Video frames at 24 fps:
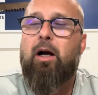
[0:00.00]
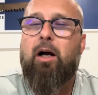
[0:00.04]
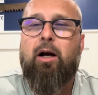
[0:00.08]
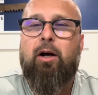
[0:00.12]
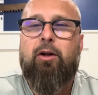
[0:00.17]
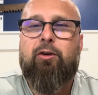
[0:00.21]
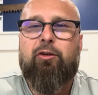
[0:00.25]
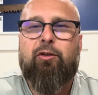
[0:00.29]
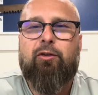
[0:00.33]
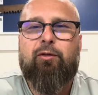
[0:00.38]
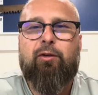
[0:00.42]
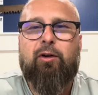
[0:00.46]

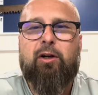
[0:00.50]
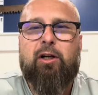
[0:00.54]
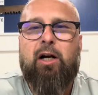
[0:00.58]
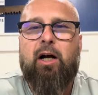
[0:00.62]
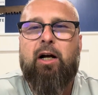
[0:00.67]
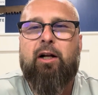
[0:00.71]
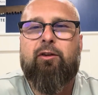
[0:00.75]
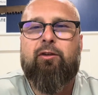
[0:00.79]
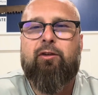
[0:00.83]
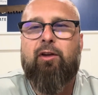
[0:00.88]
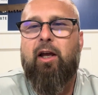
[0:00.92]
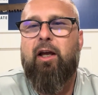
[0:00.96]
just for
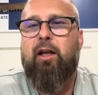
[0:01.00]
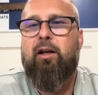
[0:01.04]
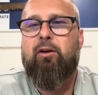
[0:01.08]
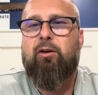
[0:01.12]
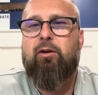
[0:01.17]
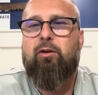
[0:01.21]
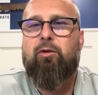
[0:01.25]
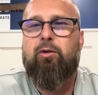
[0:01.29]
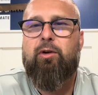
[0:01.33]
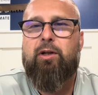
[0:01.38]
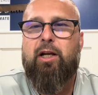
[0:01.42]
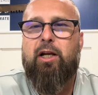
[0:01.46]
content
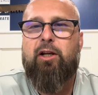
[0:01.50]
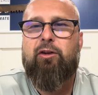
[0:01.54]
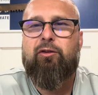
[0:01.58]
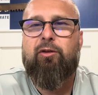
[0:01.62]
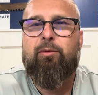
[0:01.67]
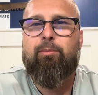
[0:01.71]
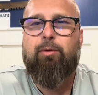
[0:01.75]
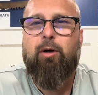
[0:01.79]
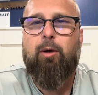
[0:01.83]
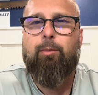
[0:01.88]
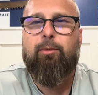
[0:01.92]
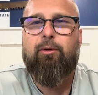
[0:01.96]
creation
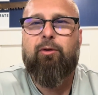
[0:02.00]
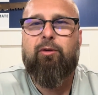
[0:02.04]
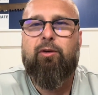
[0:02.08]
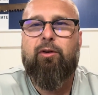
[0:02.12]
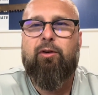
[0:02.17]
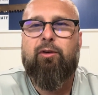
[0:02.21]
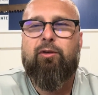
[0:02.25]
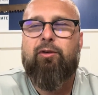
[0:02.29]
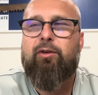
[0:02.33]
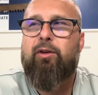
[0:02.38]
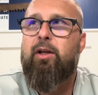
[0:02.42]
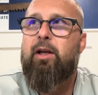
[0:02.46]

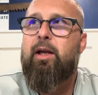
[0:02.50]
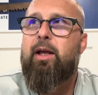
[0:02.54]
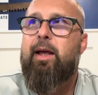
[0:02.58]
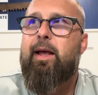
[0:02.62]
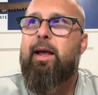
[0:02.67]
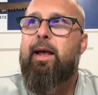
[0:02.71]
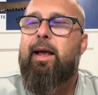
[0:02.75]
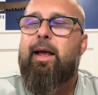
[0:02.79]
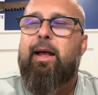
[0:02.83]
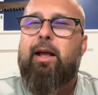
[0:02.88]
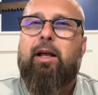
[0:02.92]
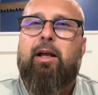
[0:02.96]
purposes,
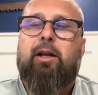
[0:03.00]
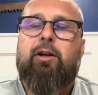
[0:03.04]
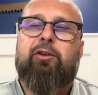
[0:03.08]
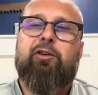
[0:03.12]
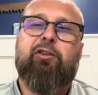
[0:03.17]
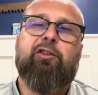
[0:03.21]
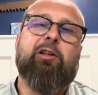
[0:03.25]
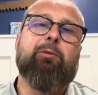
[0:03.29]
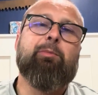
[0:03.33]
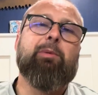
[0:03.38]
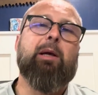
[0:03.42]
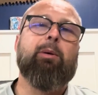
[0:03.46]

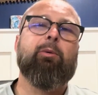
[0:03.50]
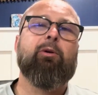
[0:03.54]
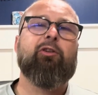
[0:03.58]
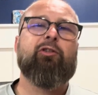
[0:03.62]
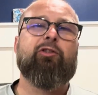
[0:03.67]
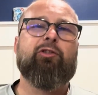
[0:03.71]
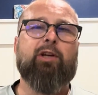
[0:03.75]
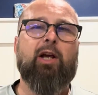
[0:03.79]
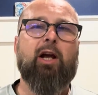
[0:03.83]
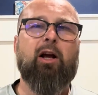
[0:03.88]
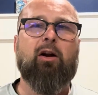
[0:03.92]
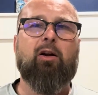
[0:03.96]
just to be able to
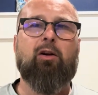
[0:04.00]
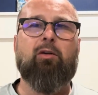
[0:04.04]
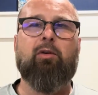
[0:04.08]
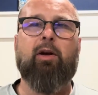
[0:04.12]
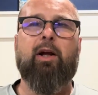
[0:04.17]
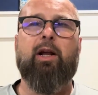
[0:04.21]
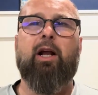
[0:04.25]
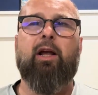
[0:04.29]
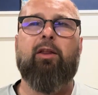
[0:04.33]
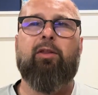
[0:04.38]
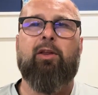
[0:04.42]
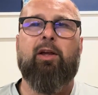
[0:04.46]
share,
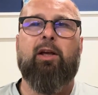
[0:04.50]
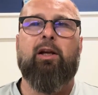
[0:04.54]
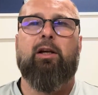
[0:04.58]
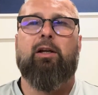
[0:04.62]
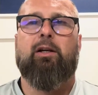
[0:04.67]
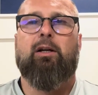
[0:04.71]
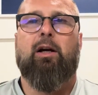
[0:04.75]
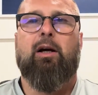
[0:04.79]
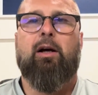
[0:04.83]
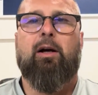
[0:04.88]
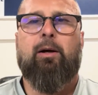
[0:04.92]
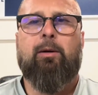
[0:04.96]
right? I think
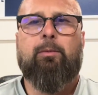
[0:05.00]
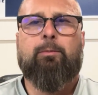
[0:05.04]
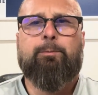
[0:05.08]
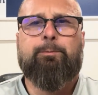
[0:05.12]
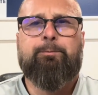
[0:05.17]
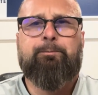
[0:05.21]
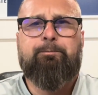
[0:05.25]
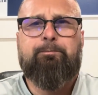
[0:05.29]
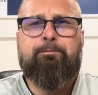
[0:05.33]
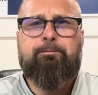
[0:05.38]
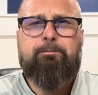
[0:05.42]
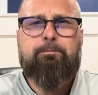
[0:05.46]
I
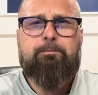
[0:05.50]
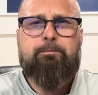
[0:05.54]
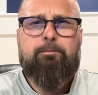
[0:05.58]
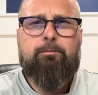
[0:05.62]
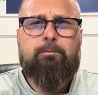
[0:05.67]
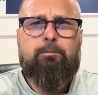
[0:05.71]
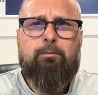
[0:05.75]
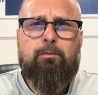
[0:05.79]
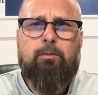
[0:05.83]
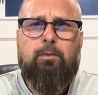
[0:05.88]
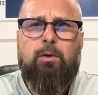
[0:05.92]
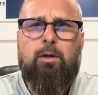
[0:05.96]

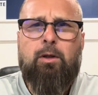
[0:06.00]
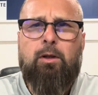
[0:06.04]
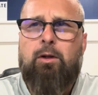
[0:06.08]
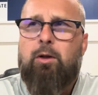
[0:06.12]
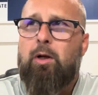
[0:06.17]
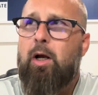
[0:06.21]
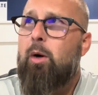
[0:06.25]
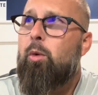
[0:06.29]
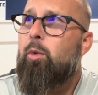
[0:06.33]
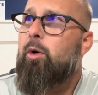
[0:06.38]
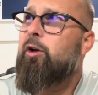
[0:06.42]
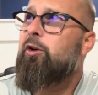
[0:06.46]

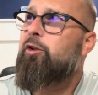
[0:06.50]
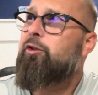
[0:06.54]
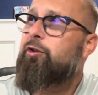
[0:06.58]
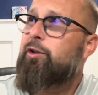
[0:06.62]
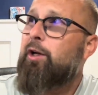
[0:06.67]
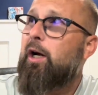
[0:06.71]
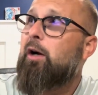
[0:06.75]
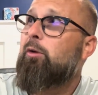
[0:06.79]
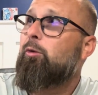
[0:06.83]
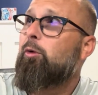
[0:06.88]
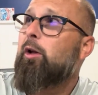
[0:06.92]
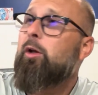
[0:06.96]
want to share.
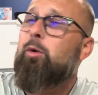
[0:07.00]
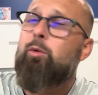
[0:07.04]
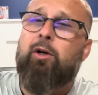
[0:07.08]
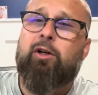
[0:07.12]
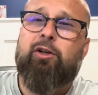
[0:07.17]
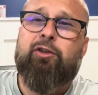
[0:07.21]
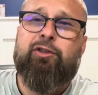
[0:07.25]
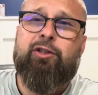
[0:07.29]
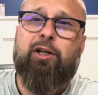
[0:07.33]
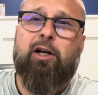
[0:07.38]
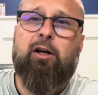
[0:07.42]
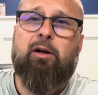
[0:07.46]
I really want
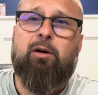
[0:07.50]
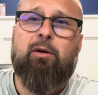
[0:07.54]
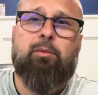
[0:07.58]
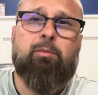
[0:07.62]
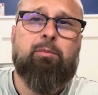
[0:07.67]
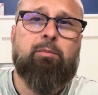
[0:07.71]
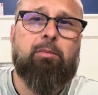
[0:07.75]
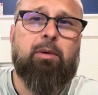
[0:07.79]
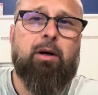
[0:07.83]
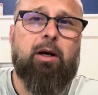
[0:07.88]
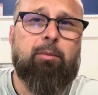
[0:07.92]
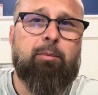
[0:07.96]
to share
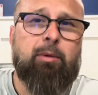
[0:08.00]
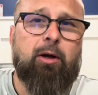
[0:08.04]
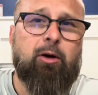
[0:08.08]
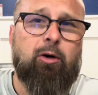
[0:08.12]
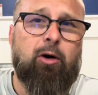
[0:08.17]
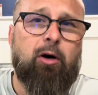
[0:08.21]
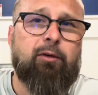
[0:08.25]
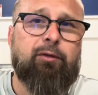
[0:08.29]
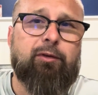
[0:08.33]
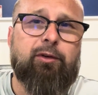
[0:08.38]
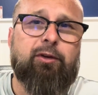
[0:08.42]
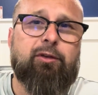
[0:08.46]
my
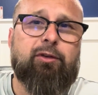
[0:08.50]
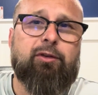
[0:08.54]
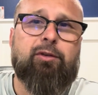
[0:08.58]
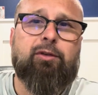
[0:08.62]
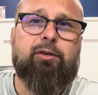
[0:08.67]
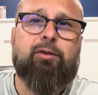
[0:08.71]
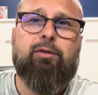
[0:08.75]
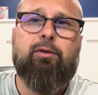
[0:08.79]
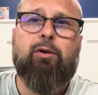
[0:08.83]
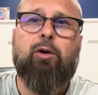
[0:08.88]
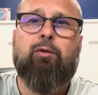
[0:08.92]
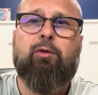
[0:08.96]

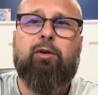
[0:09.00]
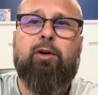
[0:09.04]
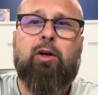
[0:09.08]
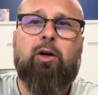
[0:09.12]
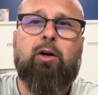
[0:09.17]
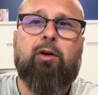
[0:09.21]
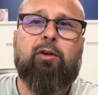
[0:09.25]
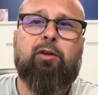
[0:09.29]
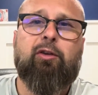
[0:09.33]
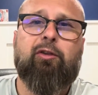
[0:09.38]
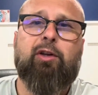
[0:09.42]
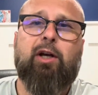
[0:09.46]
office over here
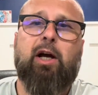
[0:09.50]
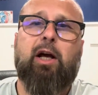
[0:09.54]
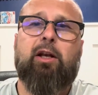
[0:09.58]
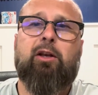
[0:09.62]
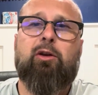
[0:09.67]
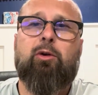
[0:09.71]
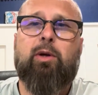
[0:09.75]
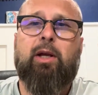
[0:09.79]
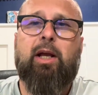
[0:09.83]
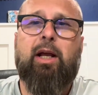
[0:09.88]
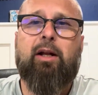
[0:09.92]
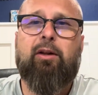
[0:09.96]
on this side.
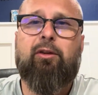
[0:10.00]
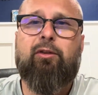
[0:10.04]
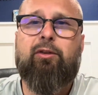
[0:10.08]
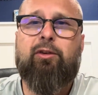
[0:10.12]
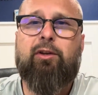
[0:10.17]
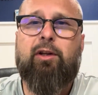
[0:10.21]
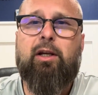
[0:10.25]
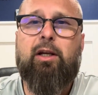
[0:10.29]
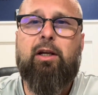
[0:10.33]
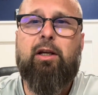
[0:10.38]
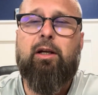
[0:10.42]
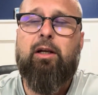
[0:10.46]
You can't
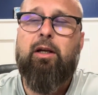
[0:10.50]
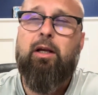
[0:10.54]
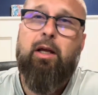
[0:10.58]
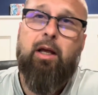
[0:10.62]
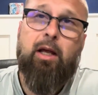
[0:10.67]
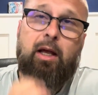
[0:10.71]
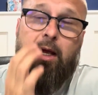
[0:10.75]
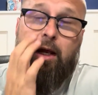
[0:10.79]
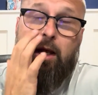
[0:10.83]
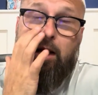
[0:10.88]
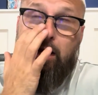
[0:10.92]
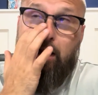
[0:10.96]
see,
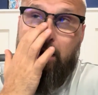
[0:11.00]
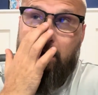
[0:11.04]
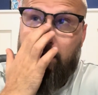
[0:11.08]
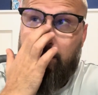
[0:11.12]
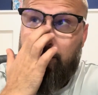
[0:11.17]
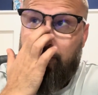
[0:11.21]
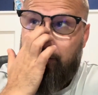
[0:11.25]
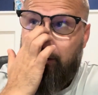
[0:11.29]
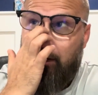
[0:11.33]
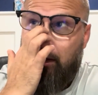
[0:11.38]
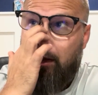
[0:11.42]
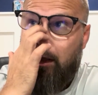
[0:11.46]
and I
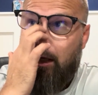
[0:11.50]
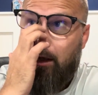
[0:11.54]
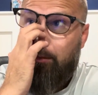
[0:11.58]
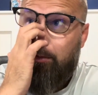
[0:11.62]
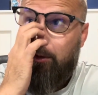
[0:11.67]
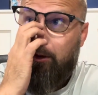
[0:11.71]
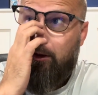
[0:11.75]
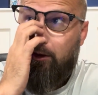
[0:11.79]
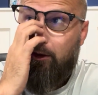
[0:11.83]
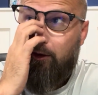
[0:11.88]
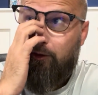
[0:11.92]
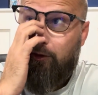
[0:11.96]
say that
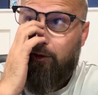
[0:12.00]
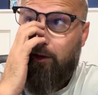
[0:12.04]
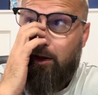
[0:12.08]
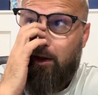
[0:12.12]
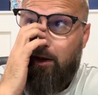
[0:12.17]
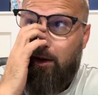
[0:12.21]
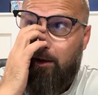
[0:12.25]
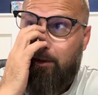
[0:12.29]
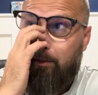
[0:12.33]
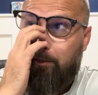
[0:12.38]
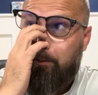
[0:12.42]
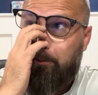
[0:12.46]
because
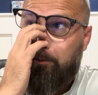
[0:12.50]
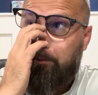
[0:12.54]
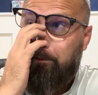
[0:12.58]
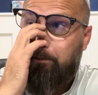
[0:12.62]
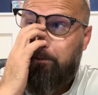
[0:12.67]
I